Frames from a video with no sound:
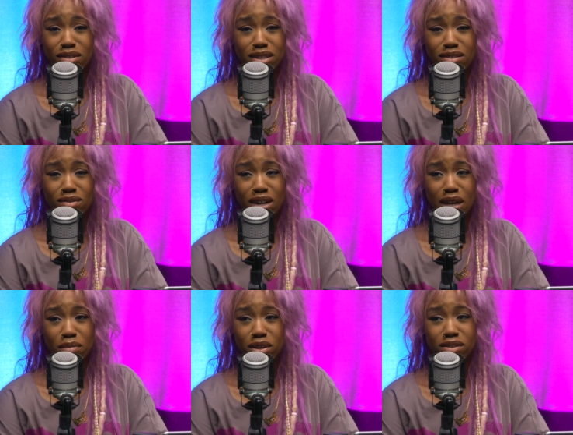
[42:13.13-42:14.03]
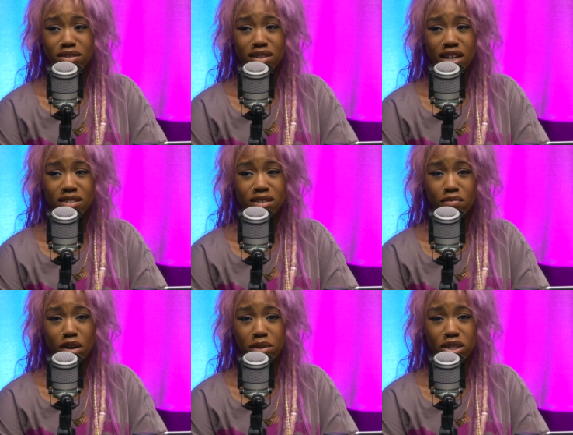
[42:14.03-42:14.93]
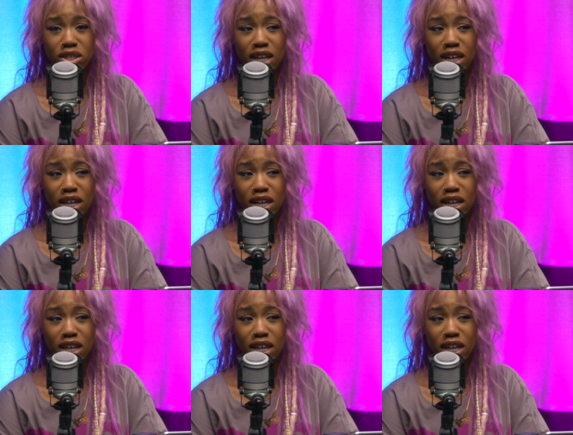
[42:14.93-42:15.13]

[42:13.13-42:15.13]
on Instagram because that's some rubbish.